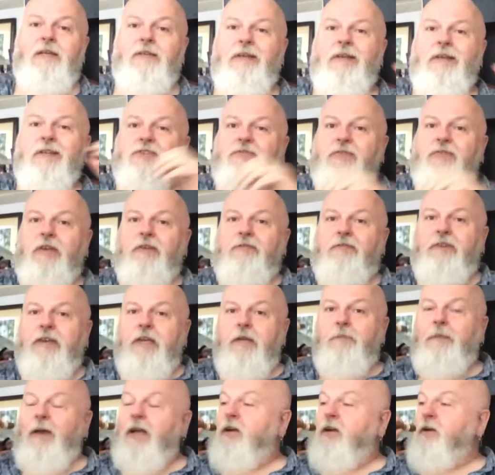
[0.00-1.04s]
Thanks for your
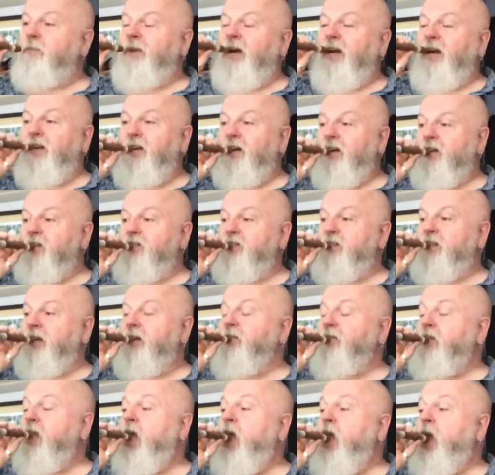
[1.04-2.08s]
feedback on my last
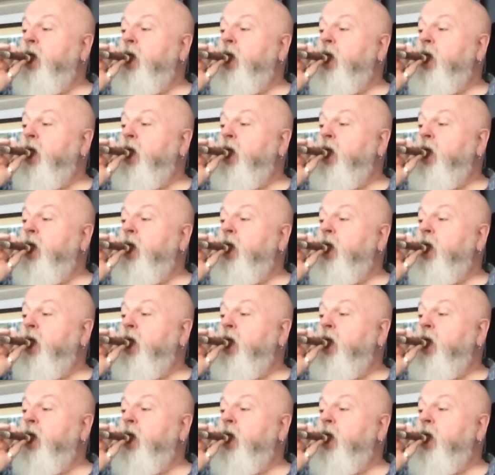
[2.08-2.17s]
done.